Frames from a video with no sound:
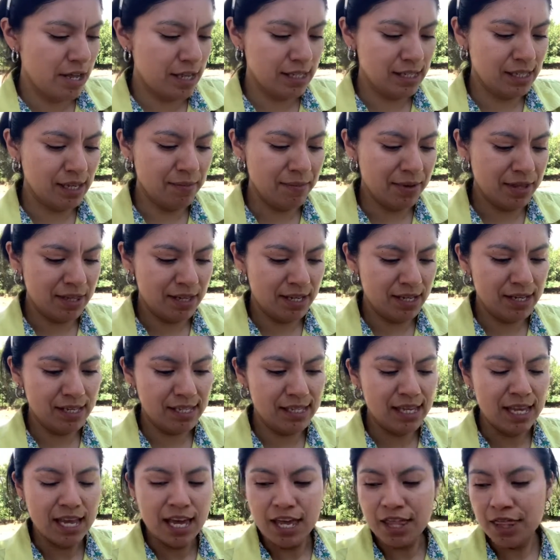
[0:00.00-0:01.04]
some of these.
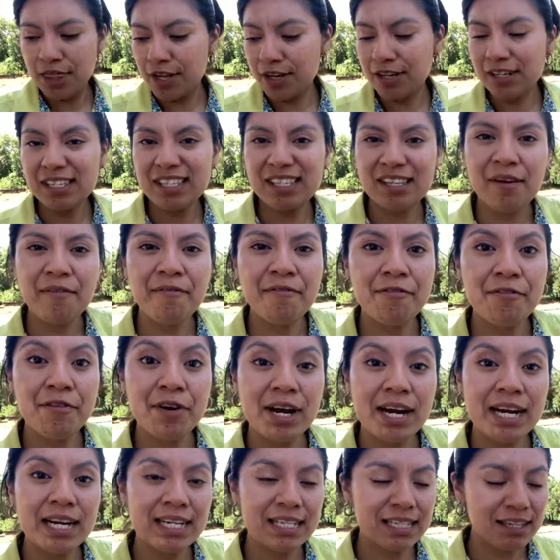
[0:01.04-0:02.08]
There's some
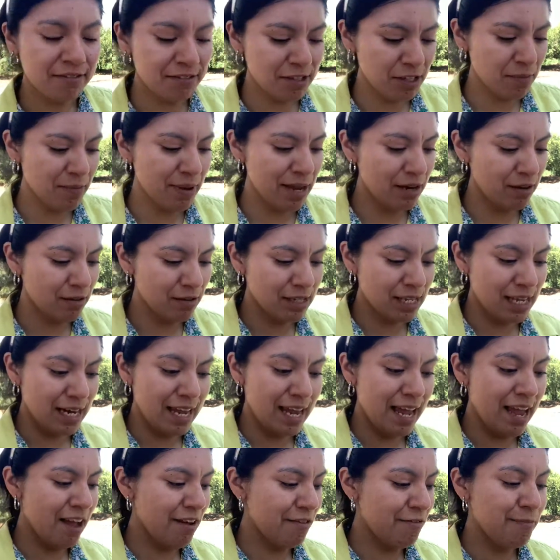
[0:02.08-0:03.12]
varieties of tomatoes that I
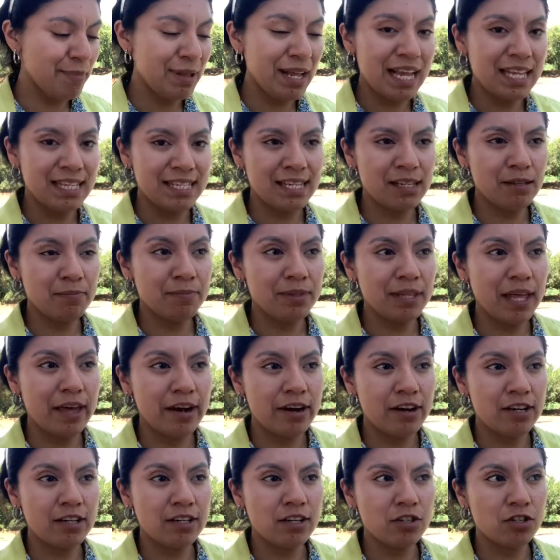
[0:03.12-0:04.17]
have planted that
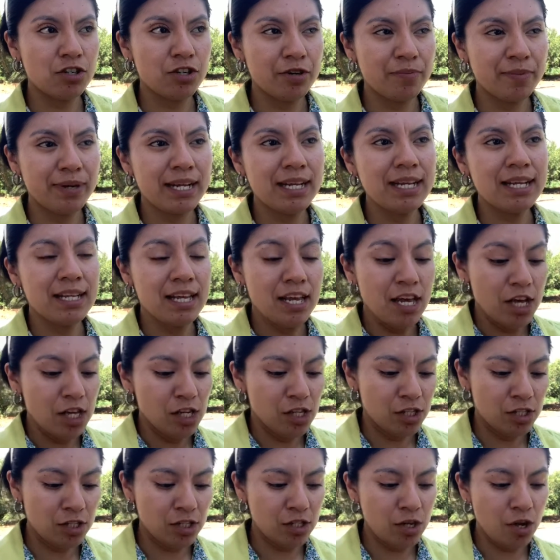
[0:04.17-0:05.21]
are determinate,
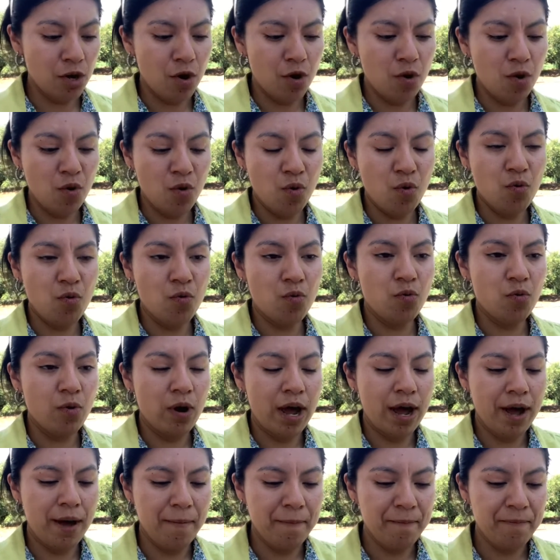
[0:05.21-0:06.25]
so
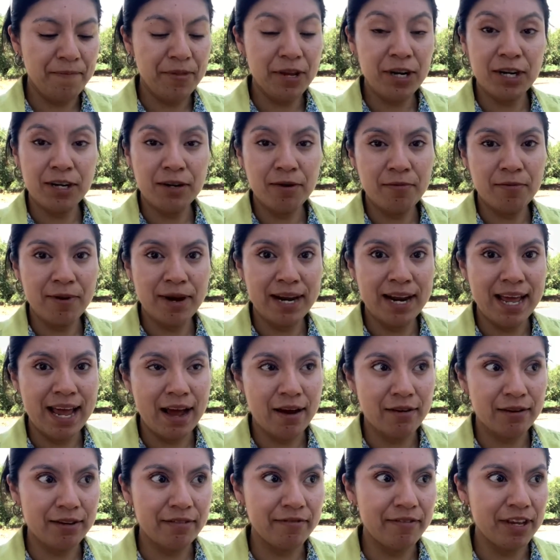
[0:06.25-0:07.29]
they're gonna run
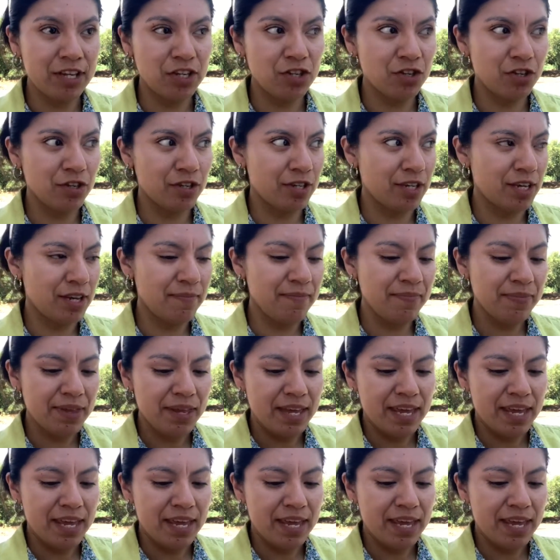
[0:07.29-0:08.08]
out eventually,